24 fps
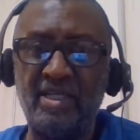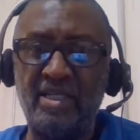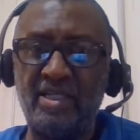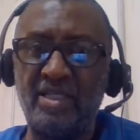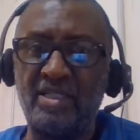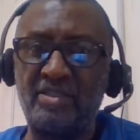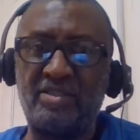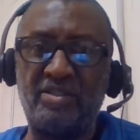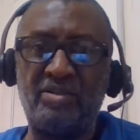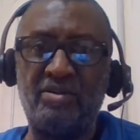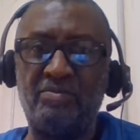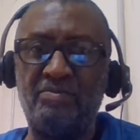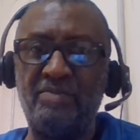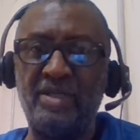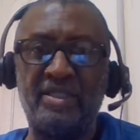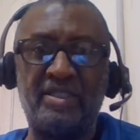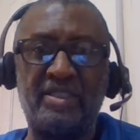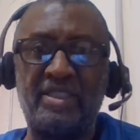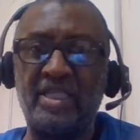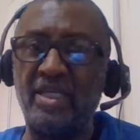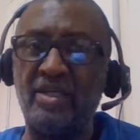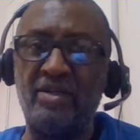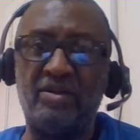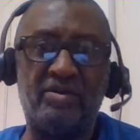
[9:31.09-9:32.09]
It's no big
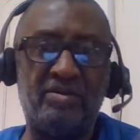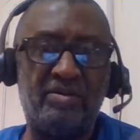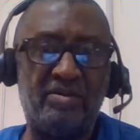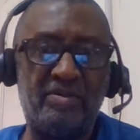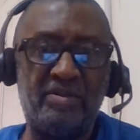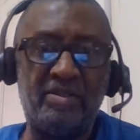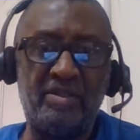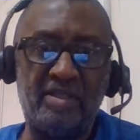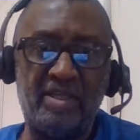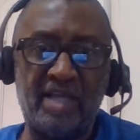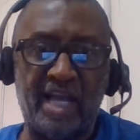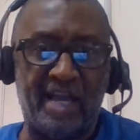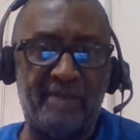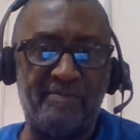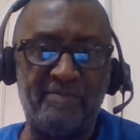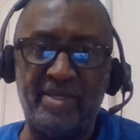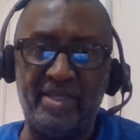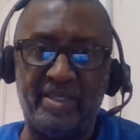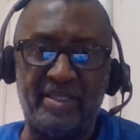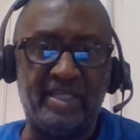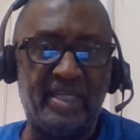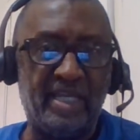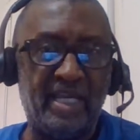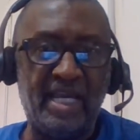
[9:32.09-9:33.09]
deal. I
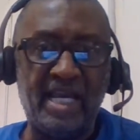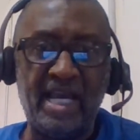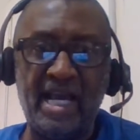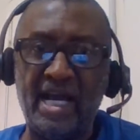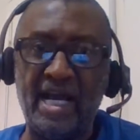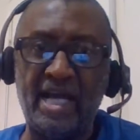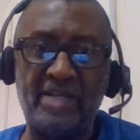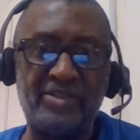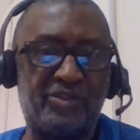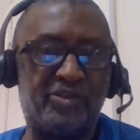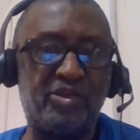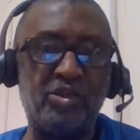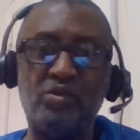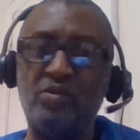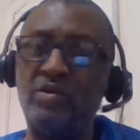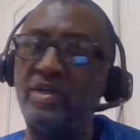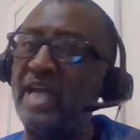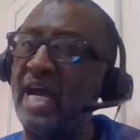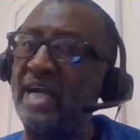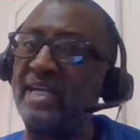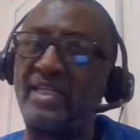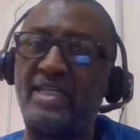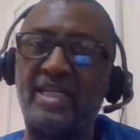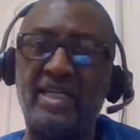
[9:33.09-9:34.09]
mean, I do what
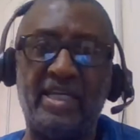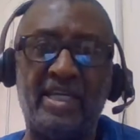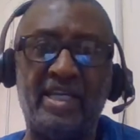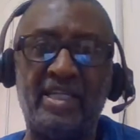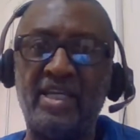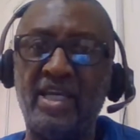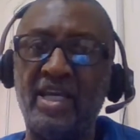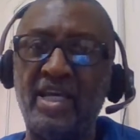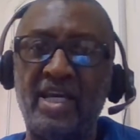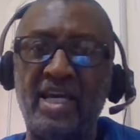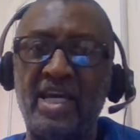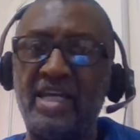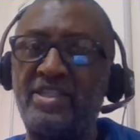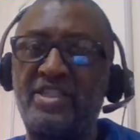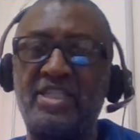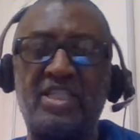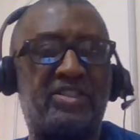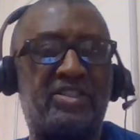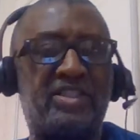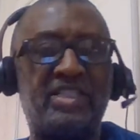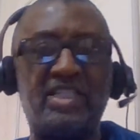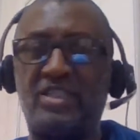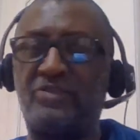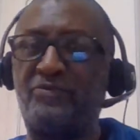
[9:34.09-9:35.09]
I can.
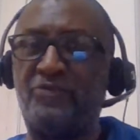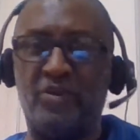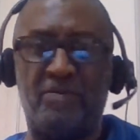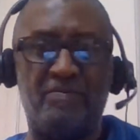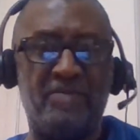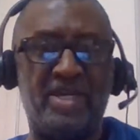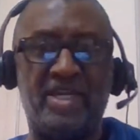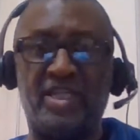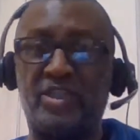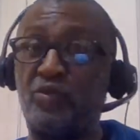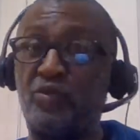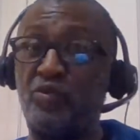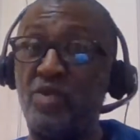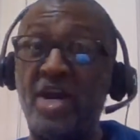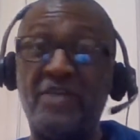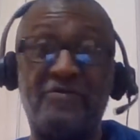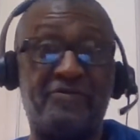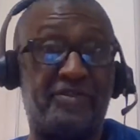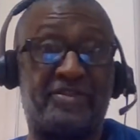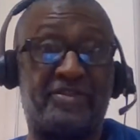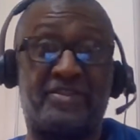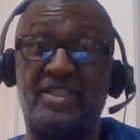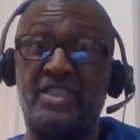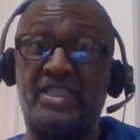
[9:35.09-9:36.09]
It's for me. It's
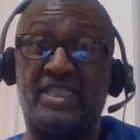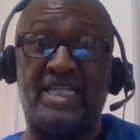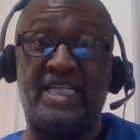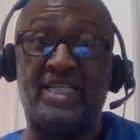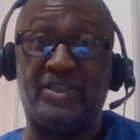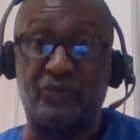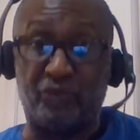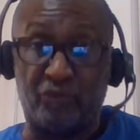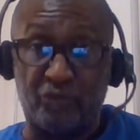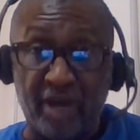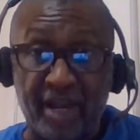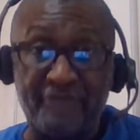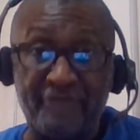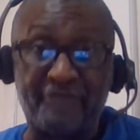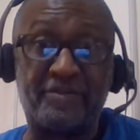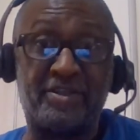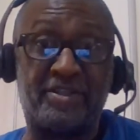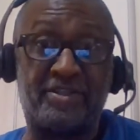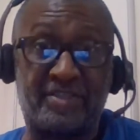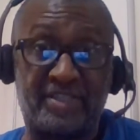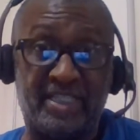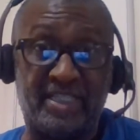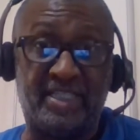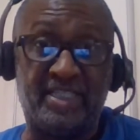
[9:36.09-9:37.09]

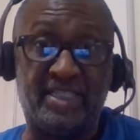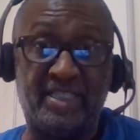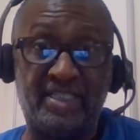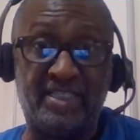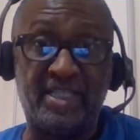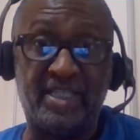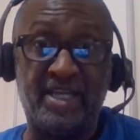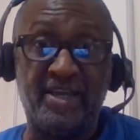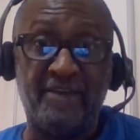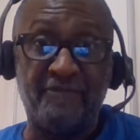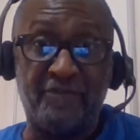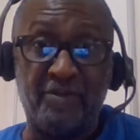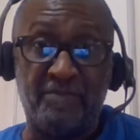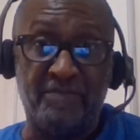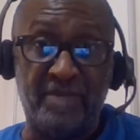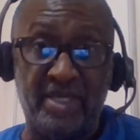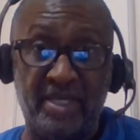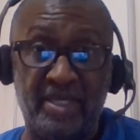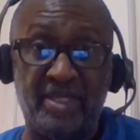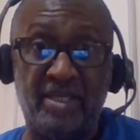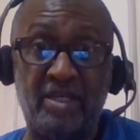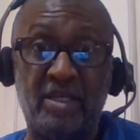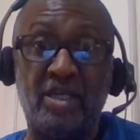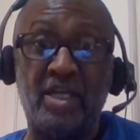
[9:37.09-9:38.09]
referencing for
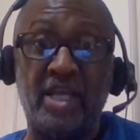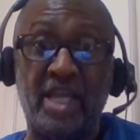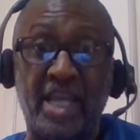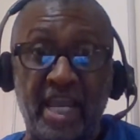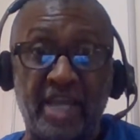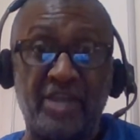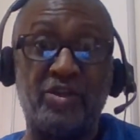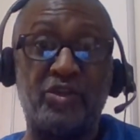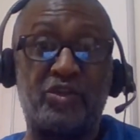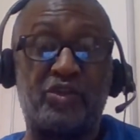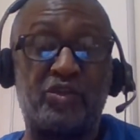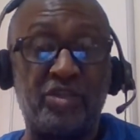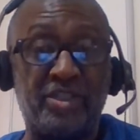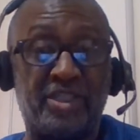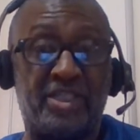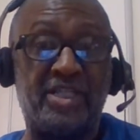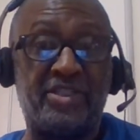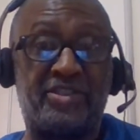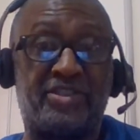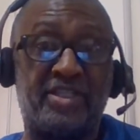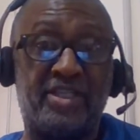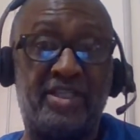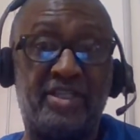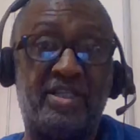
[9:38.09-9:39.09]
me in the
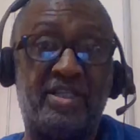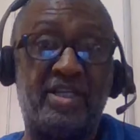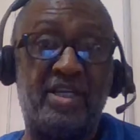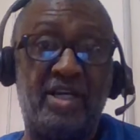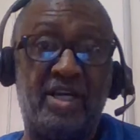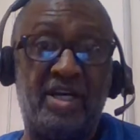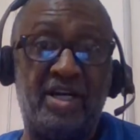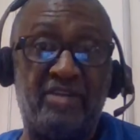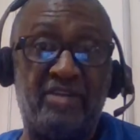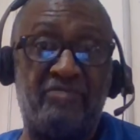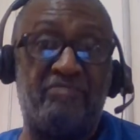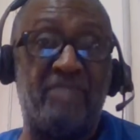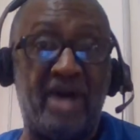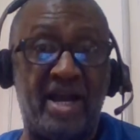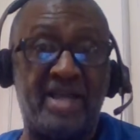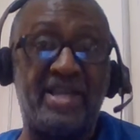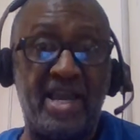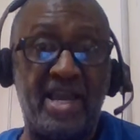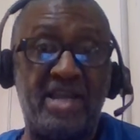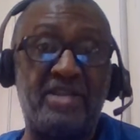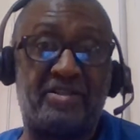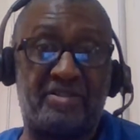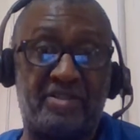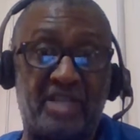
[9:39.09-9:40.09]
tradition of my
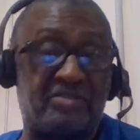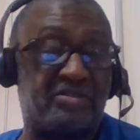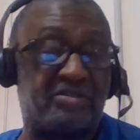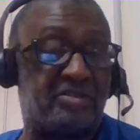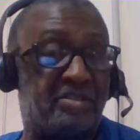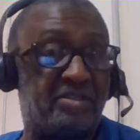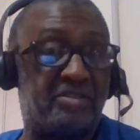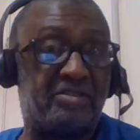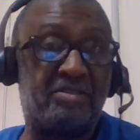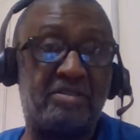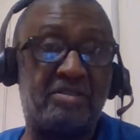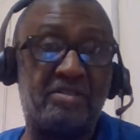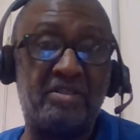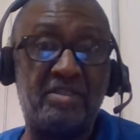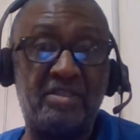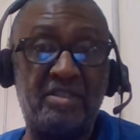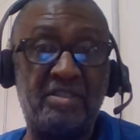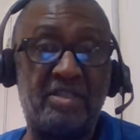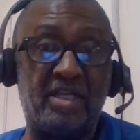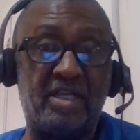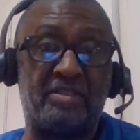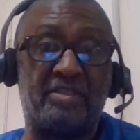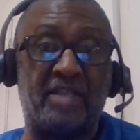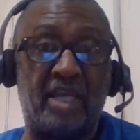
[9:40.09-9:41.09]
ancestors
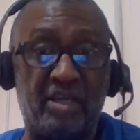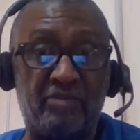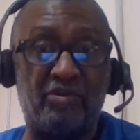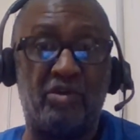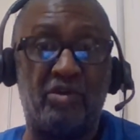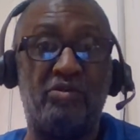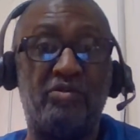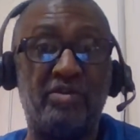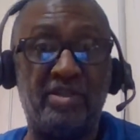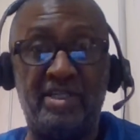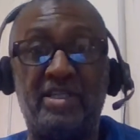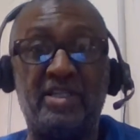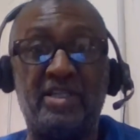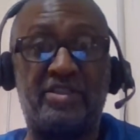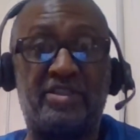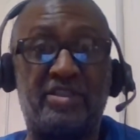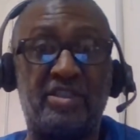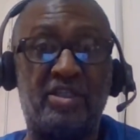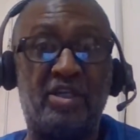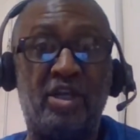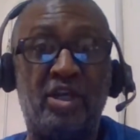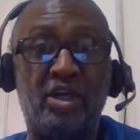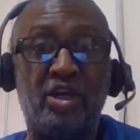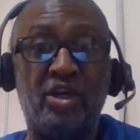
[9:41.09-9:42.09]
that they wrote
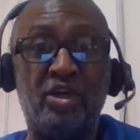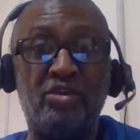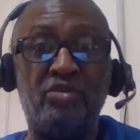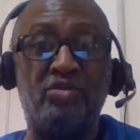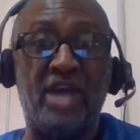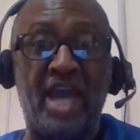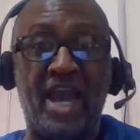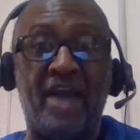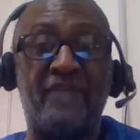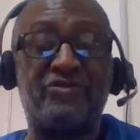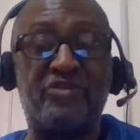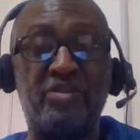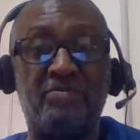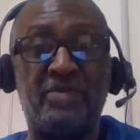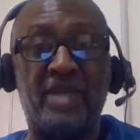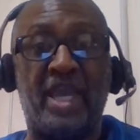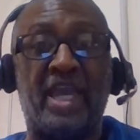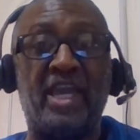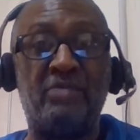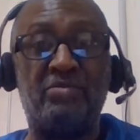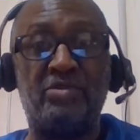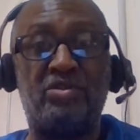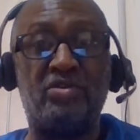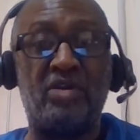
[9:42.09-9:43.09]
literature. You have to be
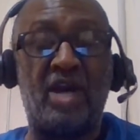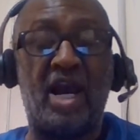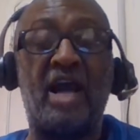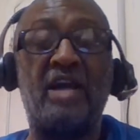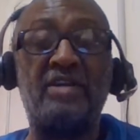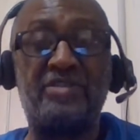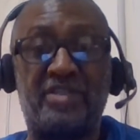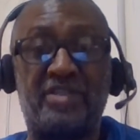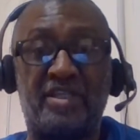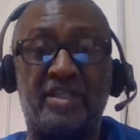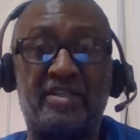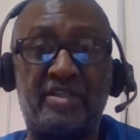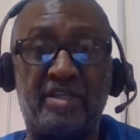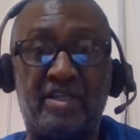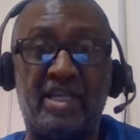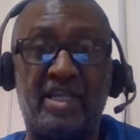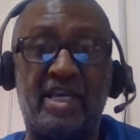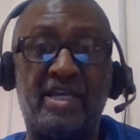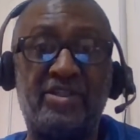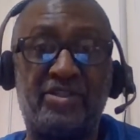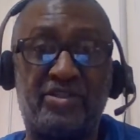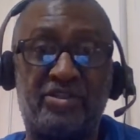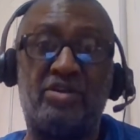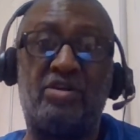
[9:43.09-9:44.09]
able to
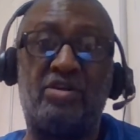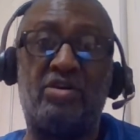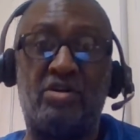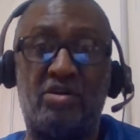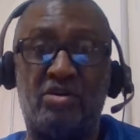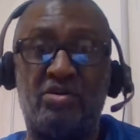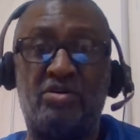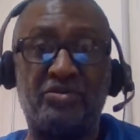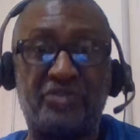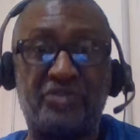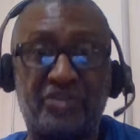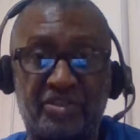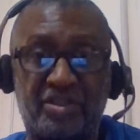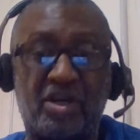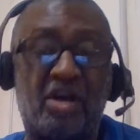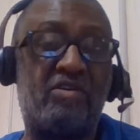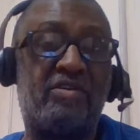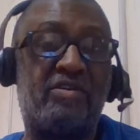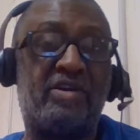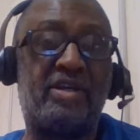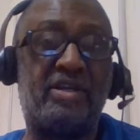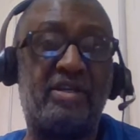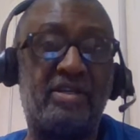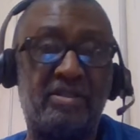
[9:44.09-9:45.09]
articulate your own
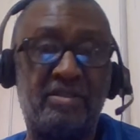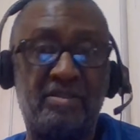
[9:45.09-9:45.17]
story.